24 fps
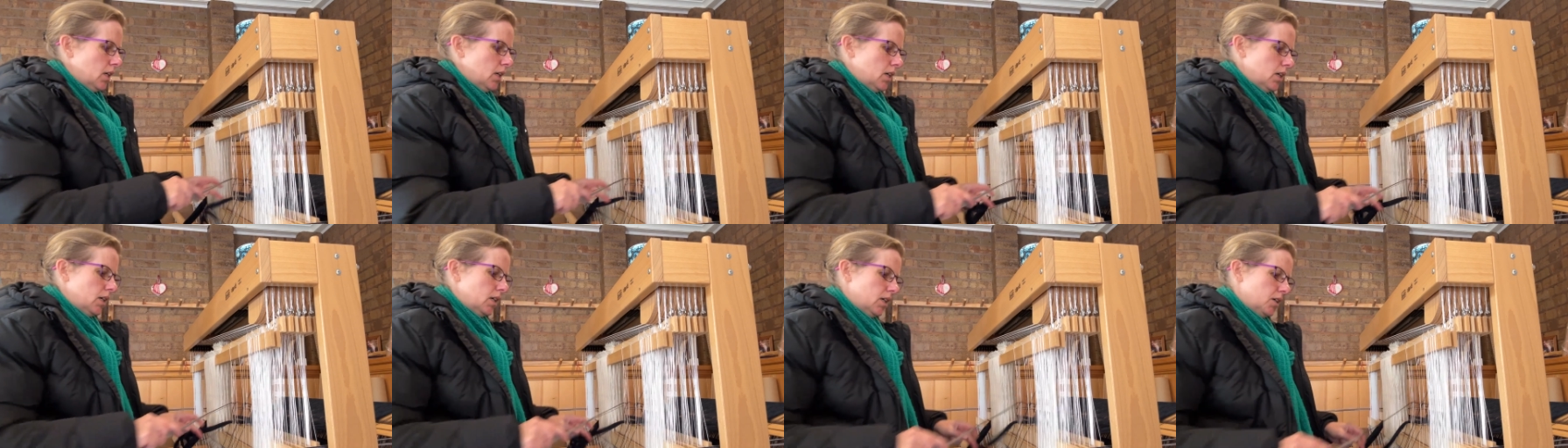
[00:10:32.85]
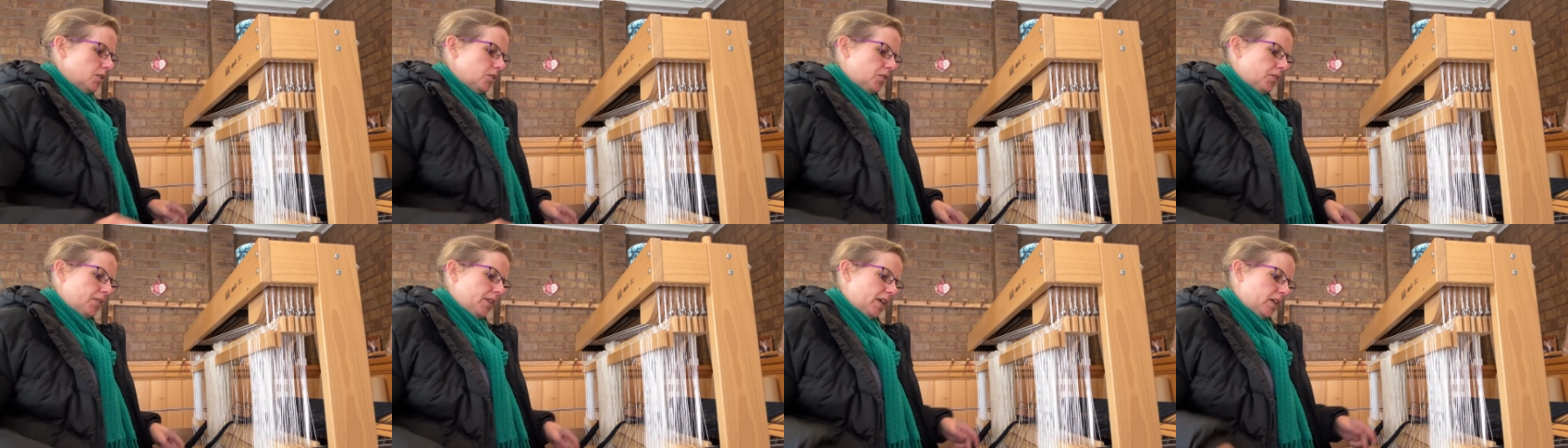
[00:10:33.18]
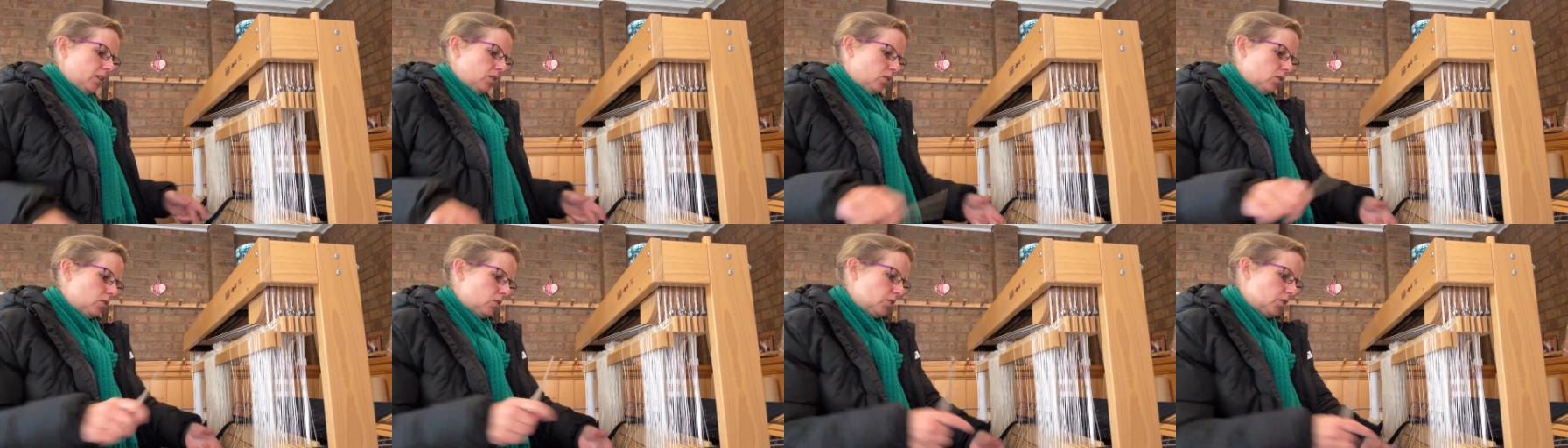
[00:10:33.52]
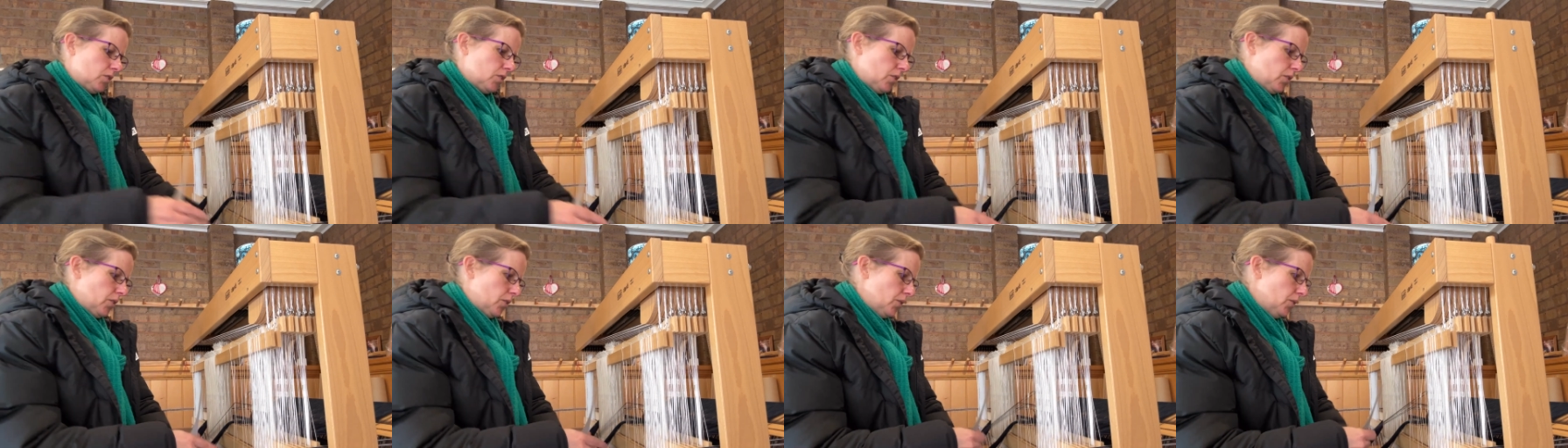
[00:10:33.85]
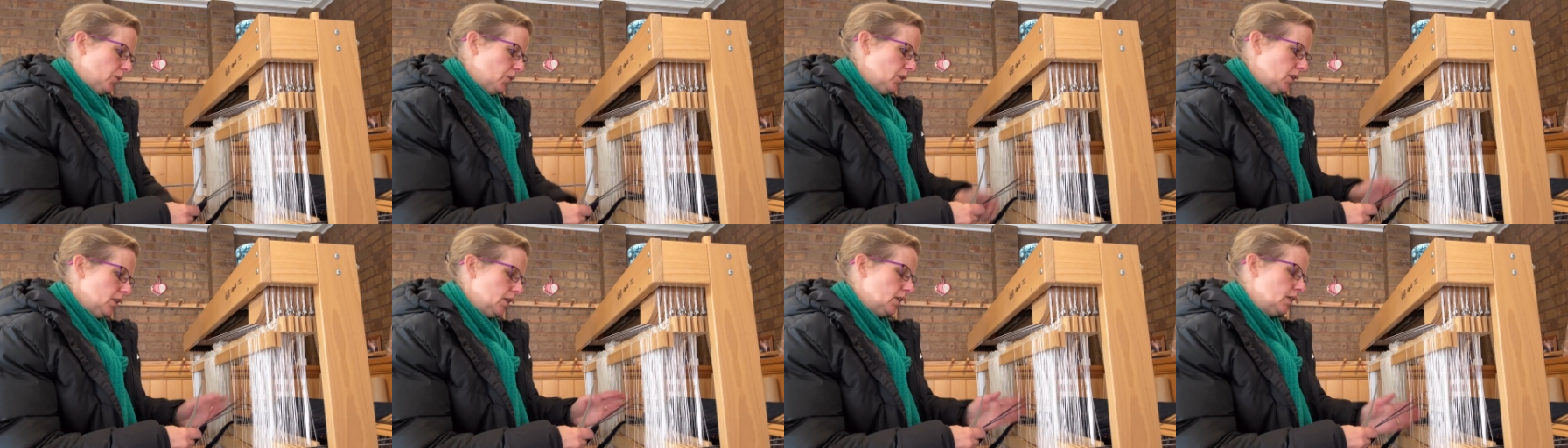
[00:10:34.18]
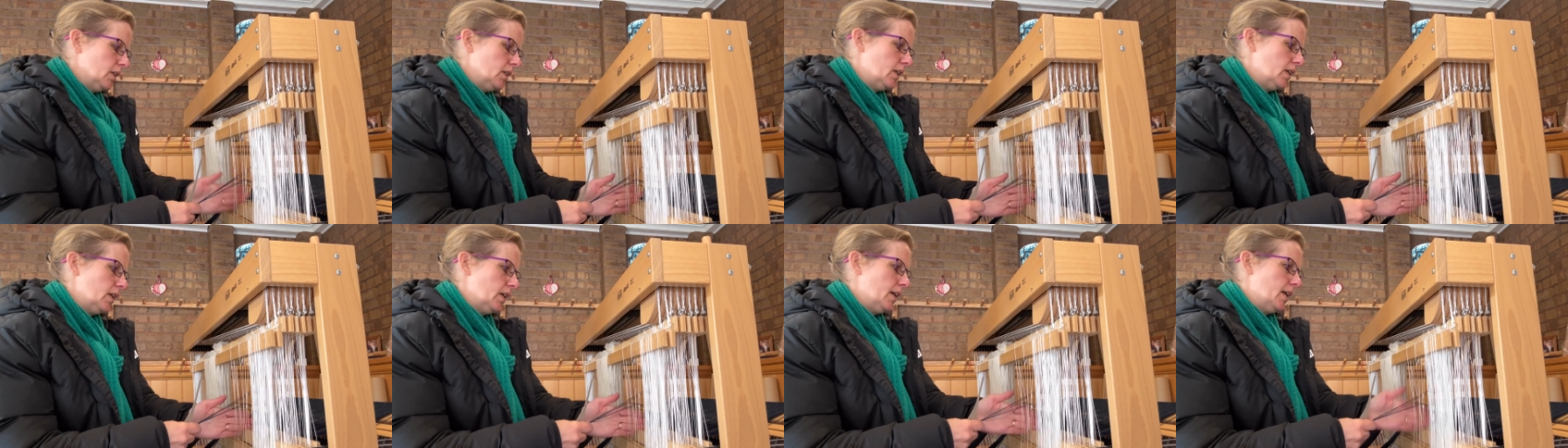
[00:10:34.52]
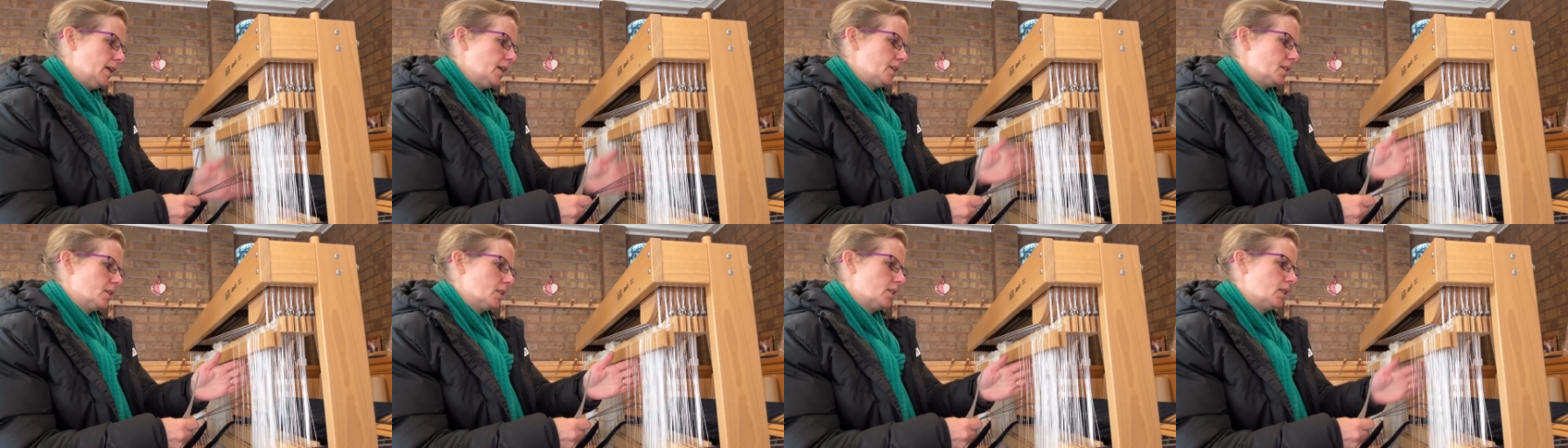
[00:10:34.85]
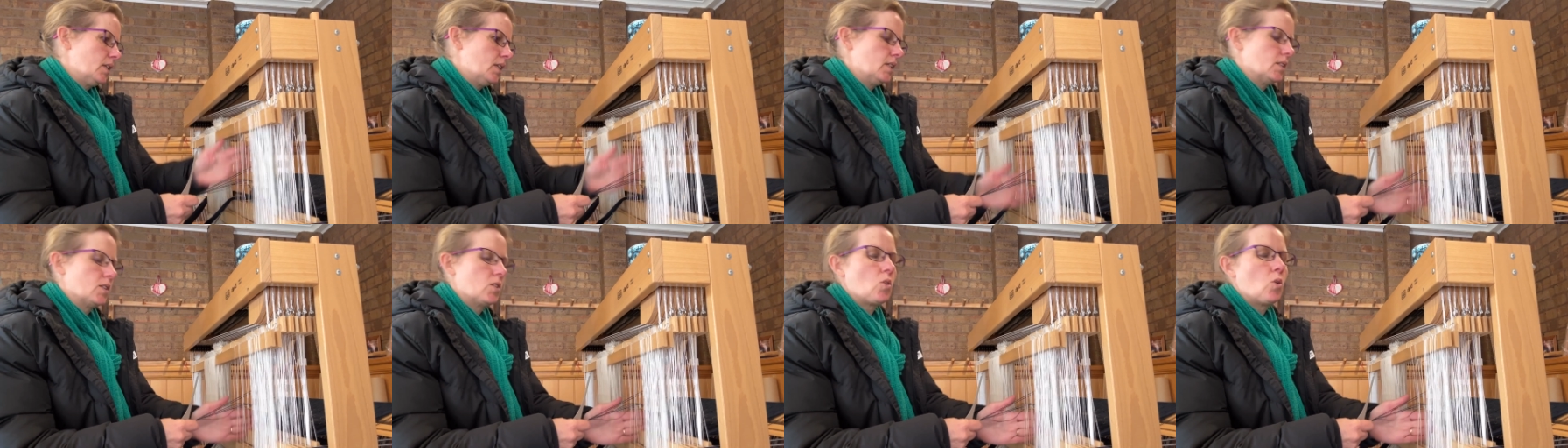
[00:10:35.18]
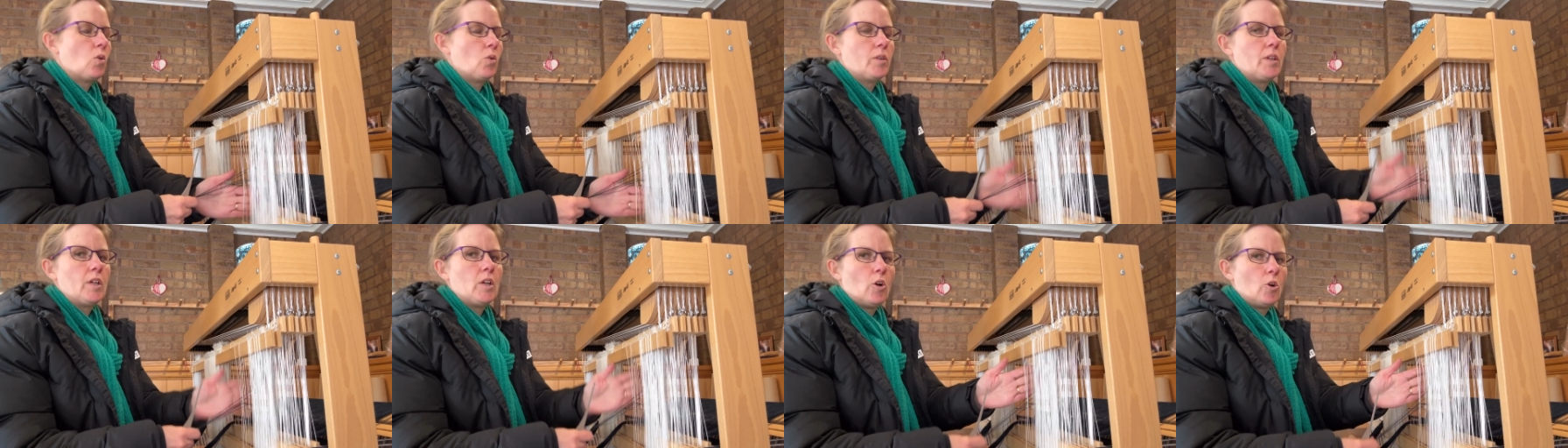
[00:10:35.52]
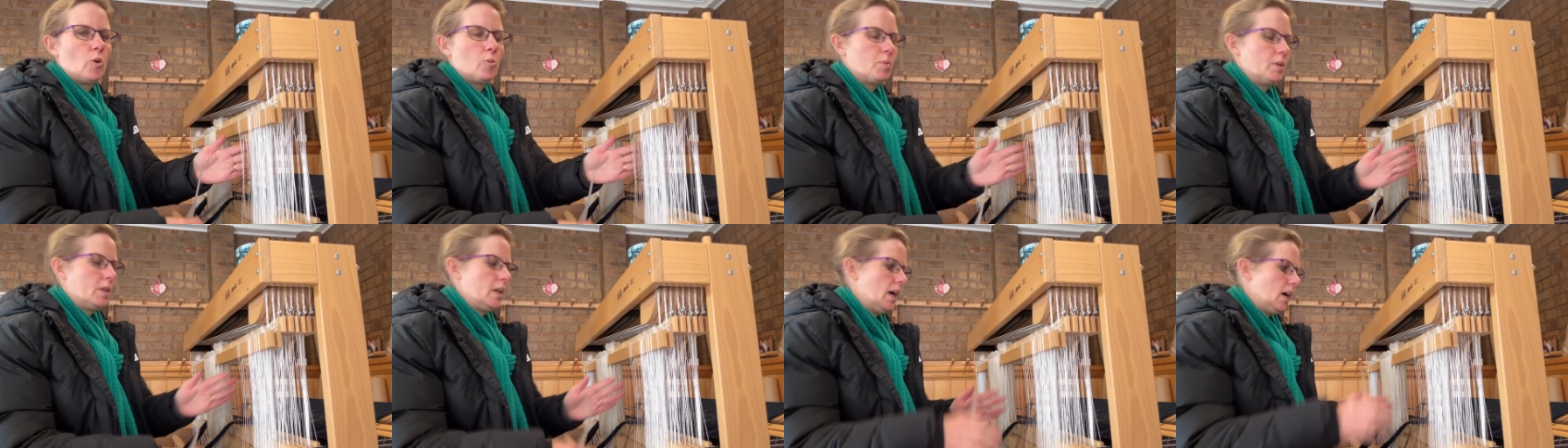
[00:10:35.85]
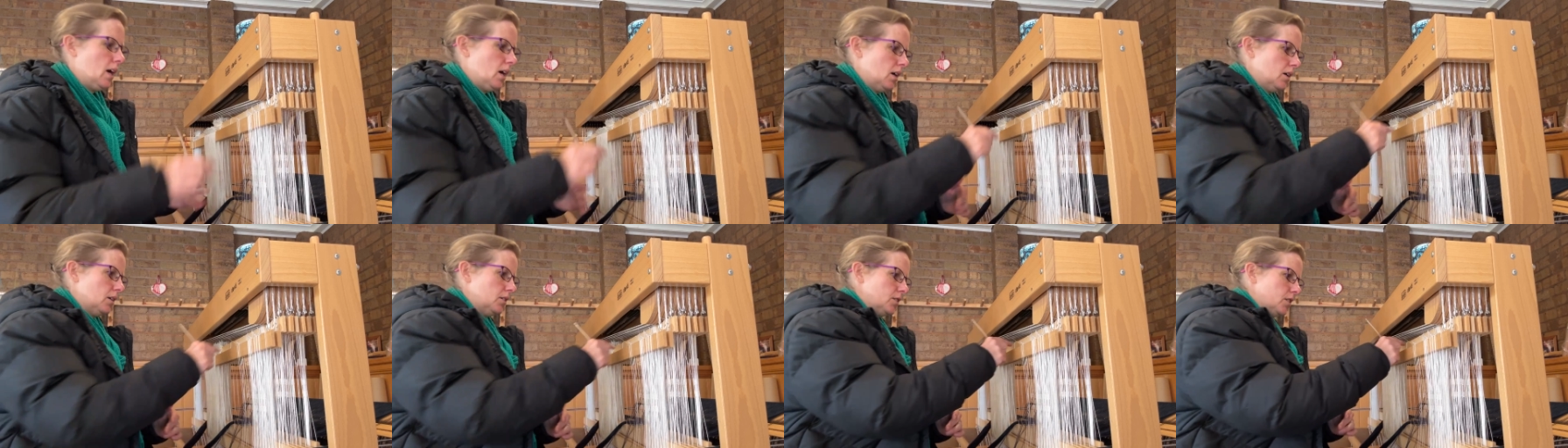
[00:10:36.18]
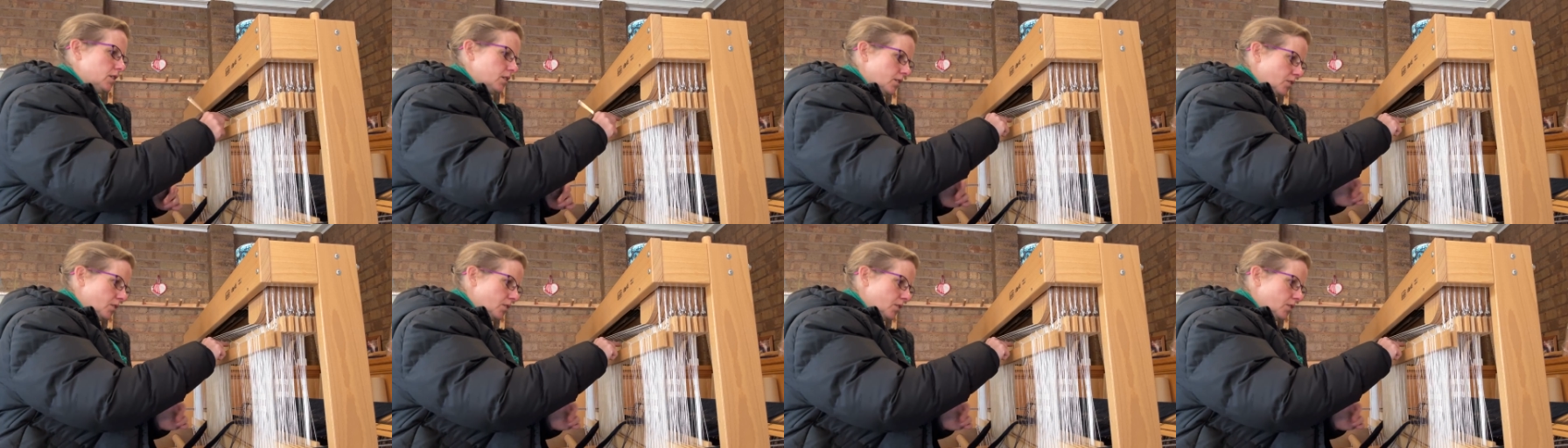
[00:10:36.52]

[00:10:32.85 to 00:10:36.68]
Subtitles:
not that long ago, and it's called the Open Heart